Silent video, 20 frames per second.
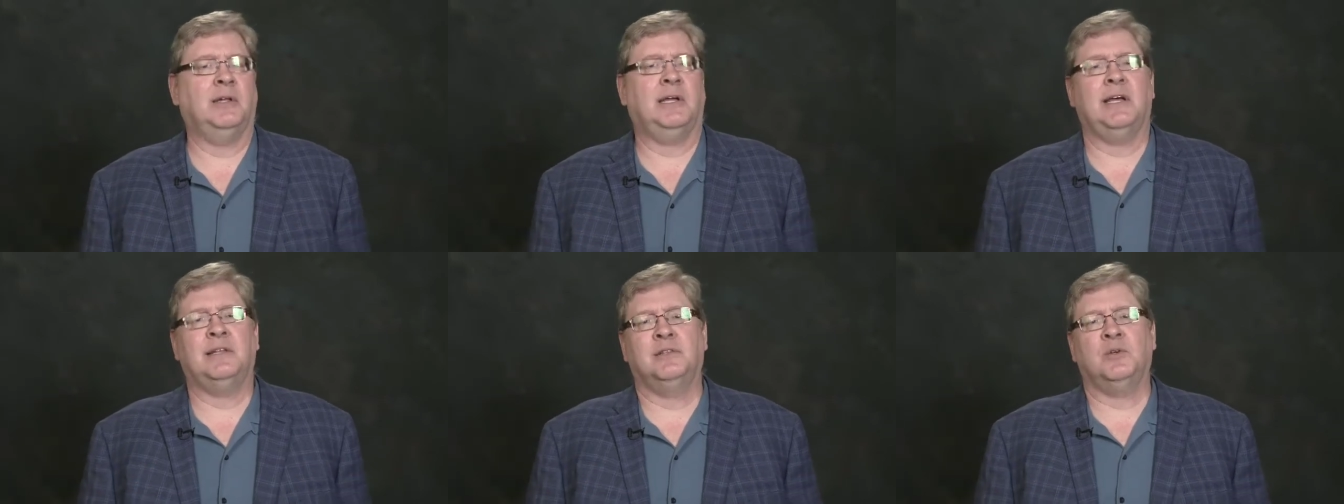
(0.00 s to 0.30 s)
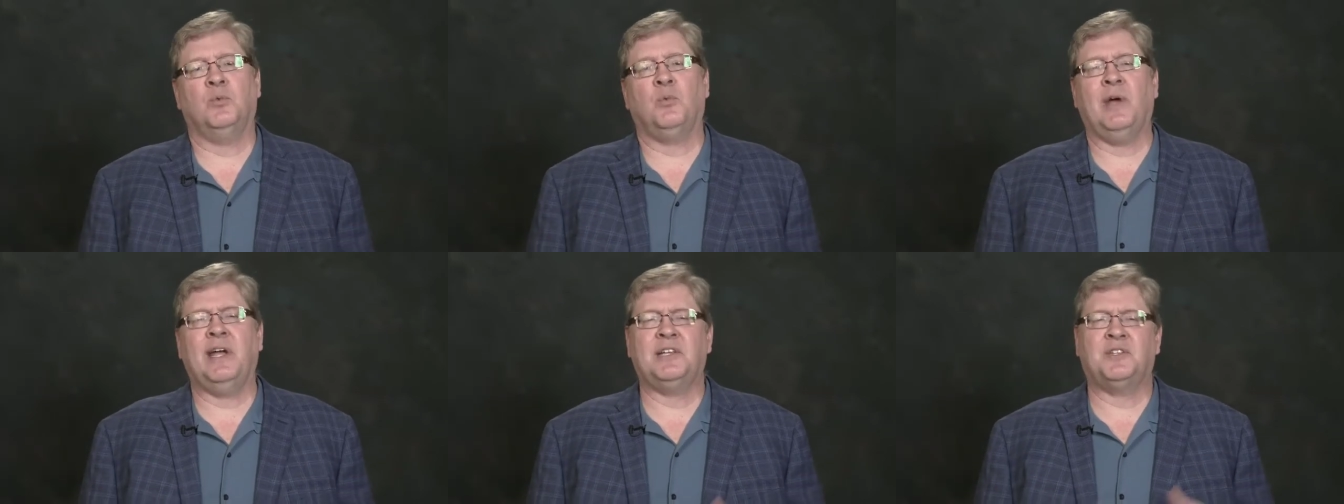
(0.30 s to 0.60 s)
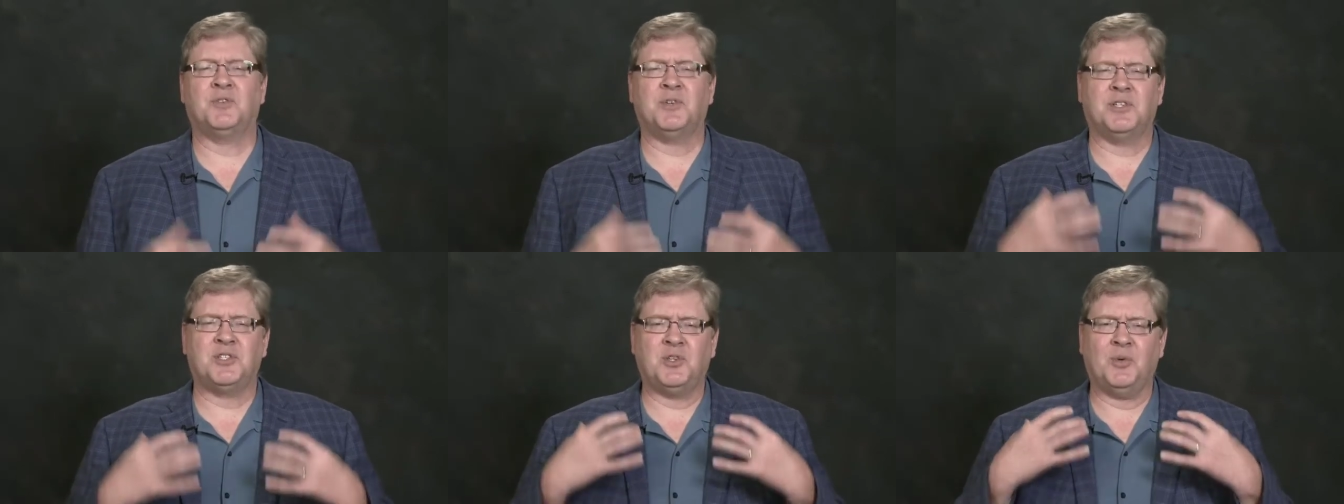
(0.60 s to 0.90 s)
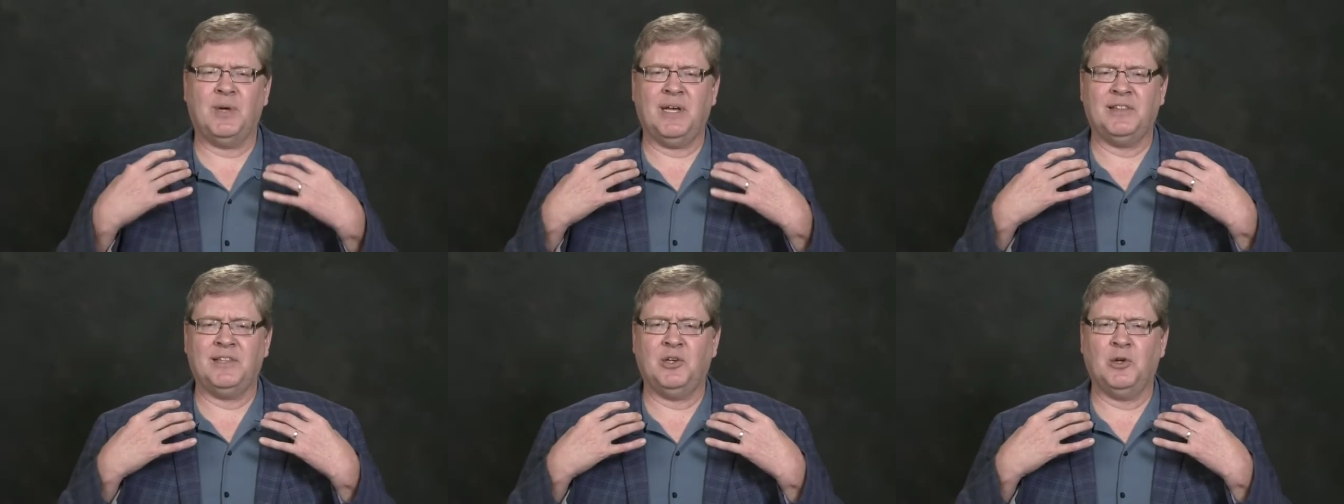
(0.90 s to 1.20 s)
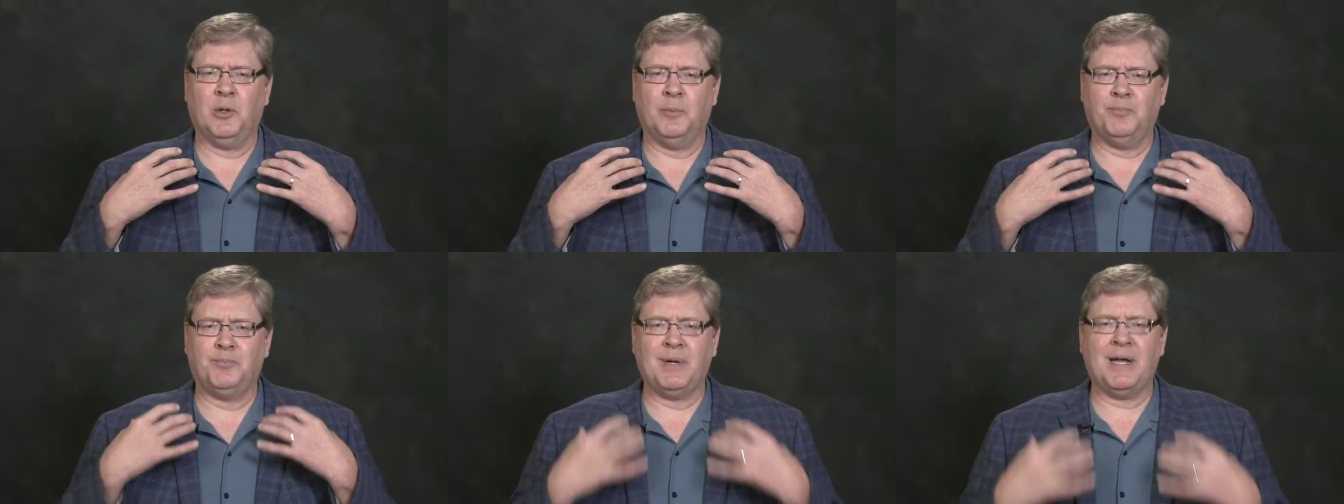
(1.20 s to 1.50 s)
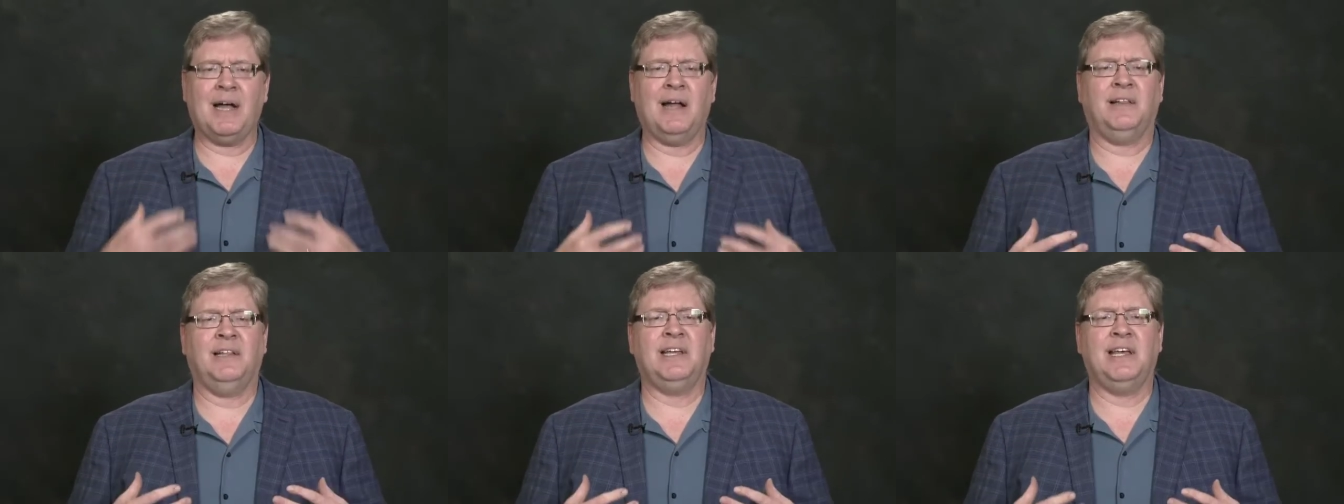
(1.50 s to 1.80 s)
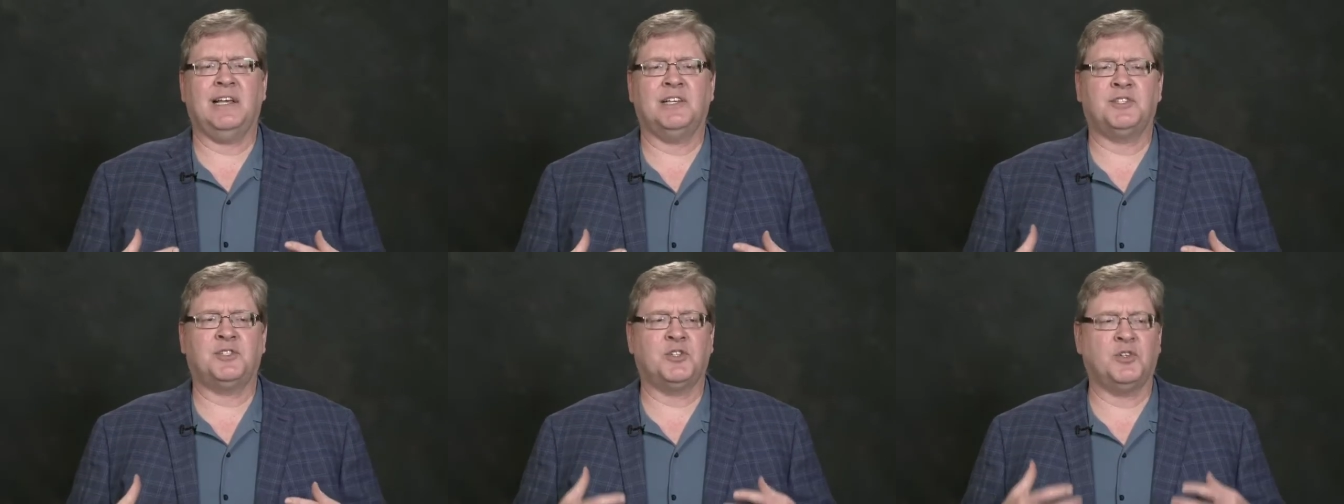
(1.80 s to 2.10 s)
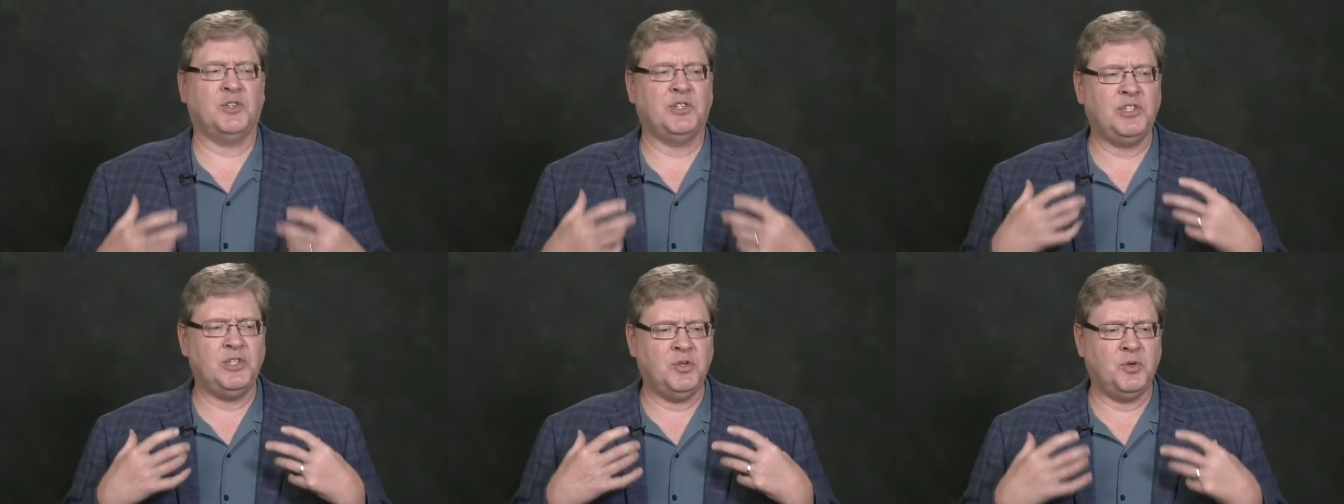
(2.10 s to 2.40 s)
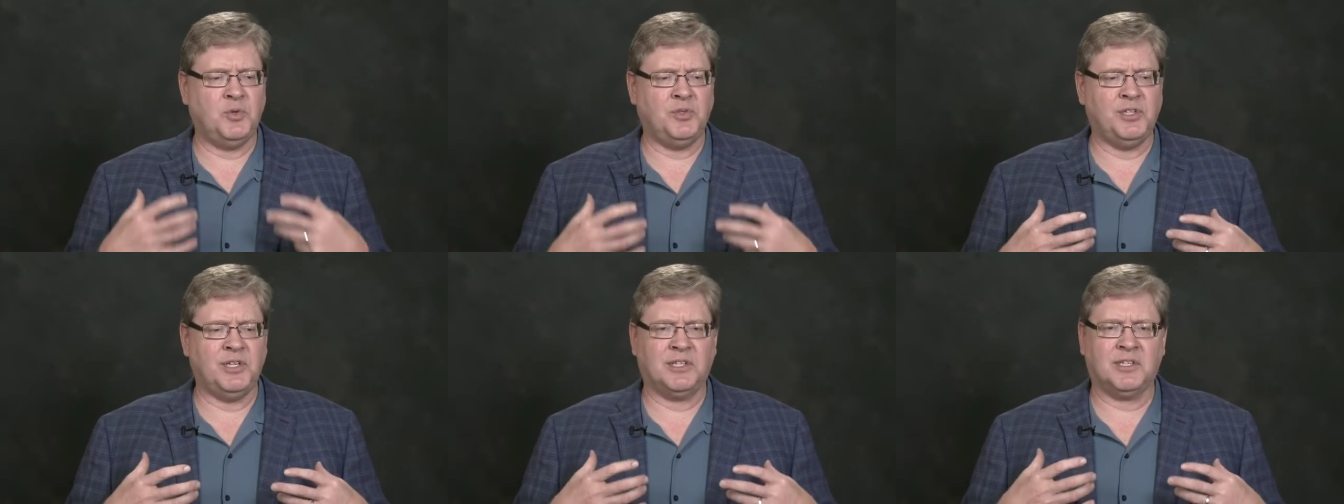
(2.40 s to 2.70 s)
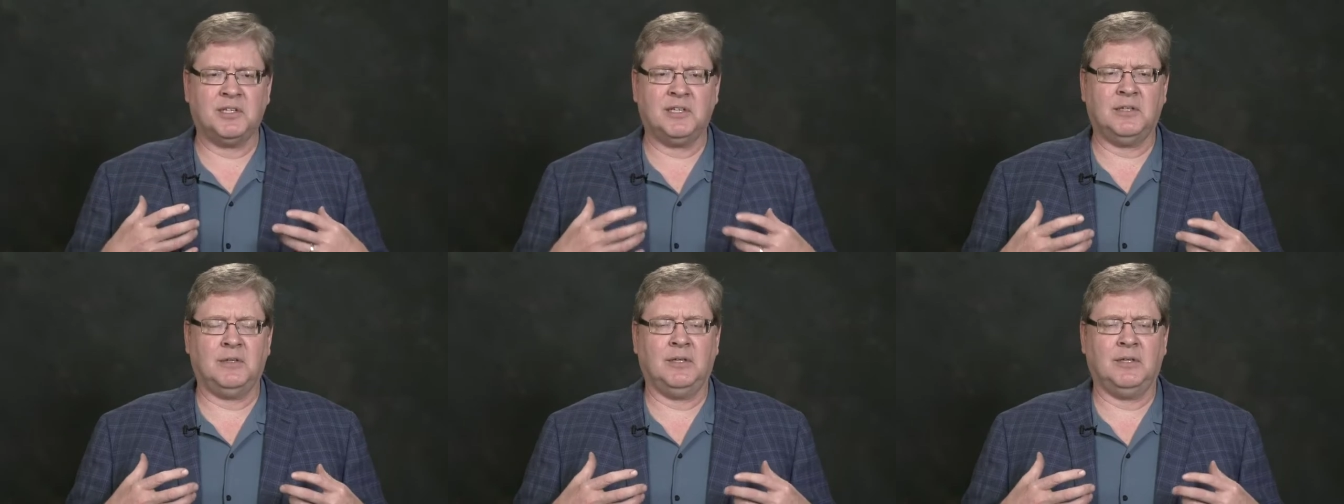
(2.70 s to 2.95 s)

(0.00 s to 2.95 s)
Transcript: and the waitress who had the old polyester union